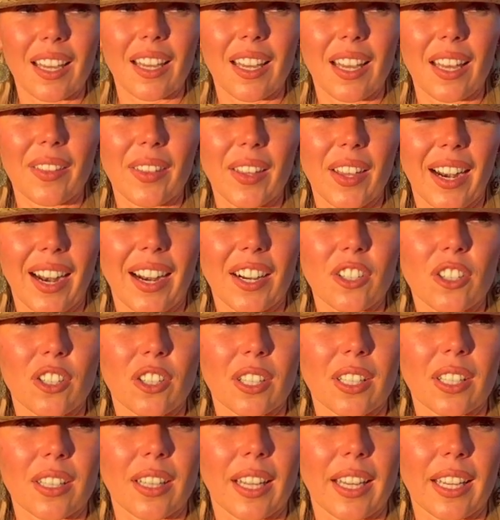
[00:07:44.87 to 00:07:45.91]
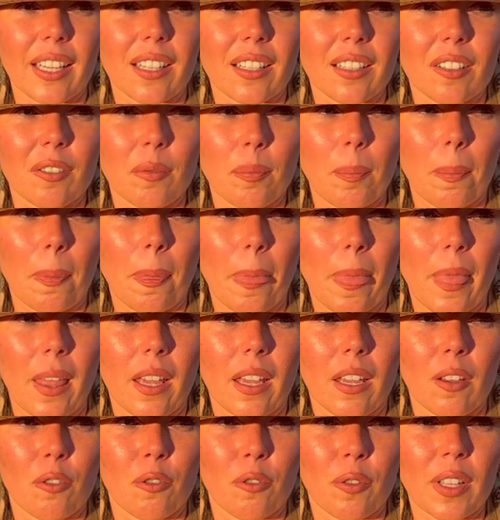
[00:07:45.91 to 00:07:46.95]
And that actually like
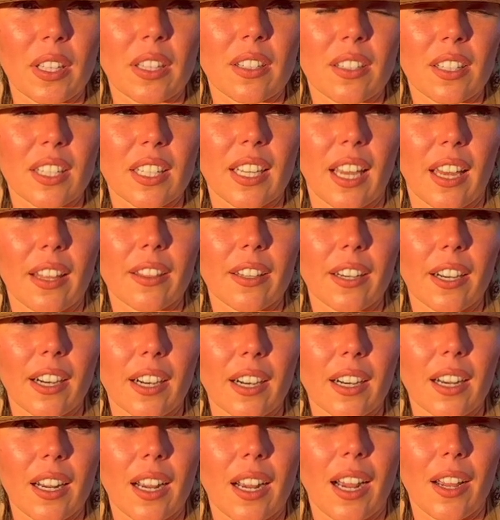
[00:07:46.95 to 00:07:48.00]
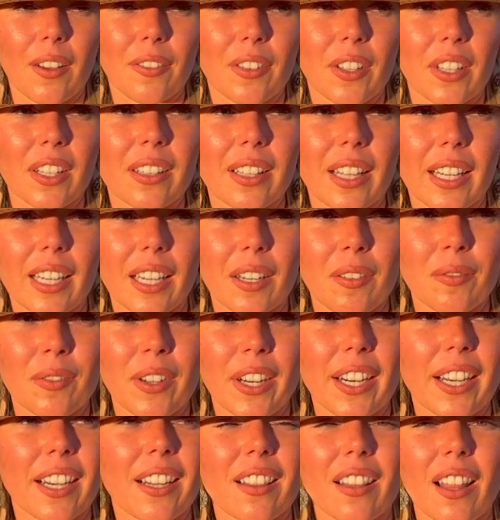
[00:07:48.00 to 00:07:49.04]
it fits together. I feel like I'm
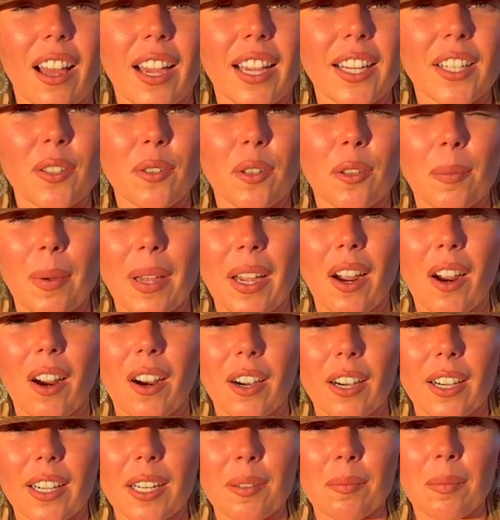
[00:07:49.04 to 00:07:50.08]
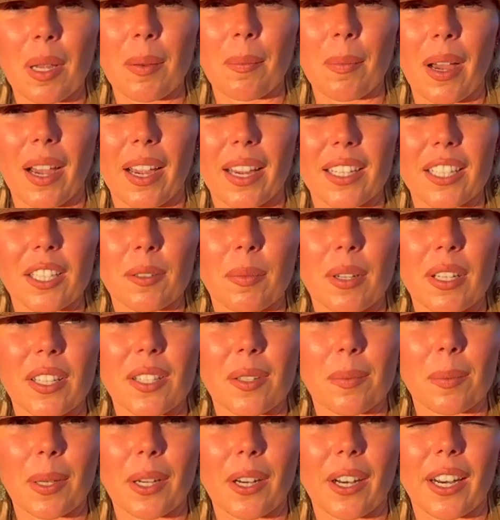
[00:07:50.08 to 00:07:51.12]
very aligned with my heart and my mind and my
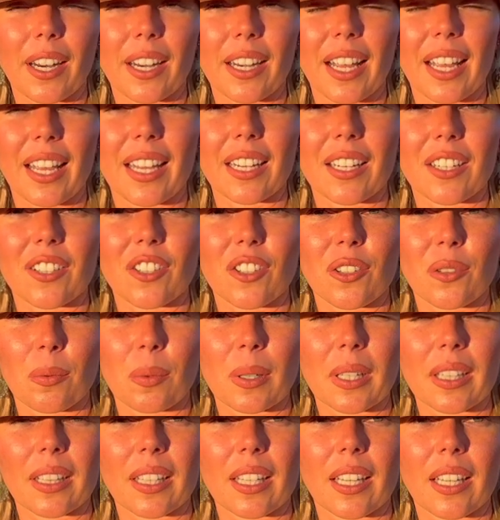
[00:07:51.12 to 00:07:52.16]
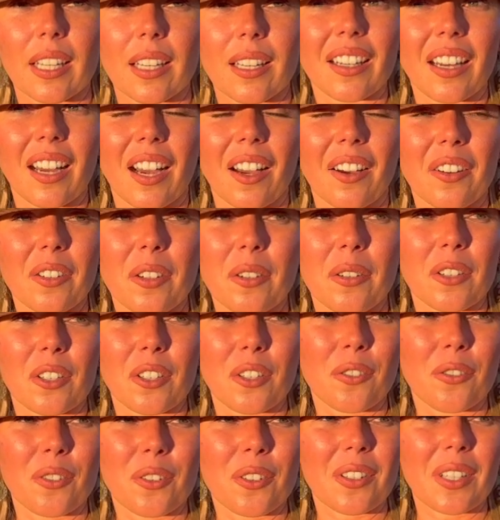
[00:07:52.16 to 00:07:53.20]
spirit and it just really, I don't know, it
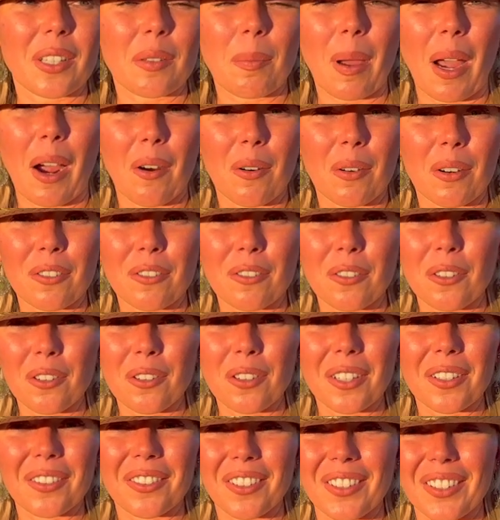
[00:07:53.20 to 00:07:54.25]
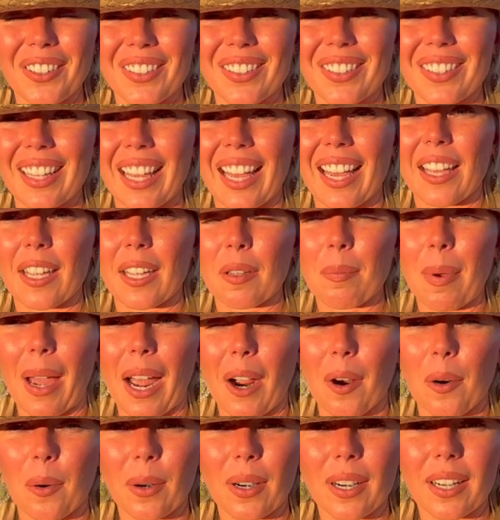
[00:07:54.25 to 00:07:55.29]
just feels like powerful. It feels
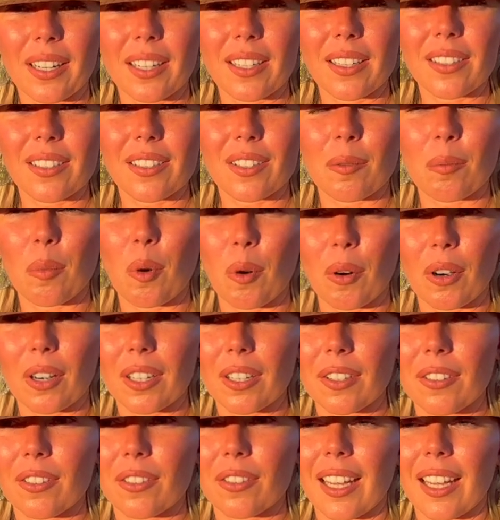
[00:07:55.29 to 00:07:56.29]
empowering, supportive.